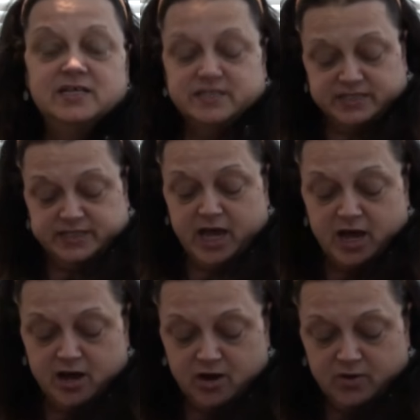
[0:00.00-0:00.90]
So,
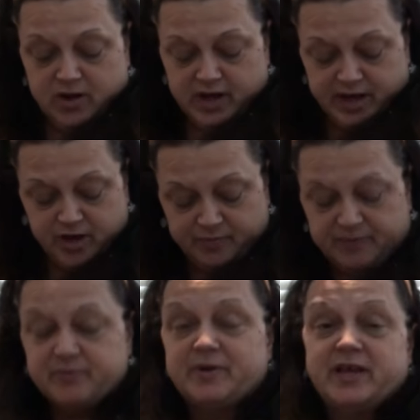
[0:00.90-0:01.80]
I hope
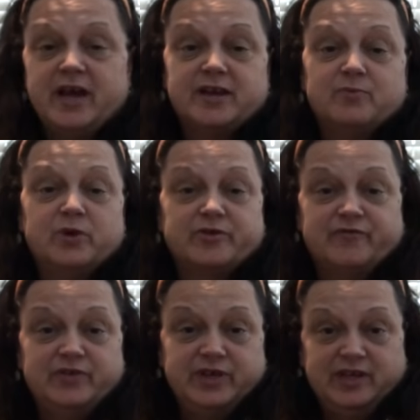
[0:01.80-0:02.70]
everybody had a
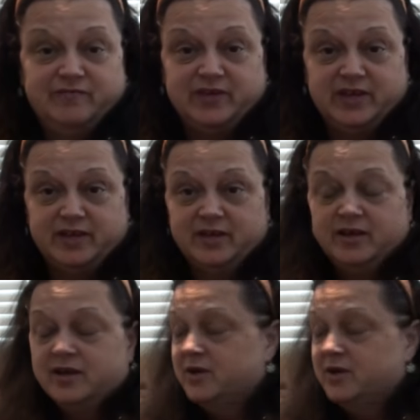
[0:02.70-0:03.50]
wonderful evening.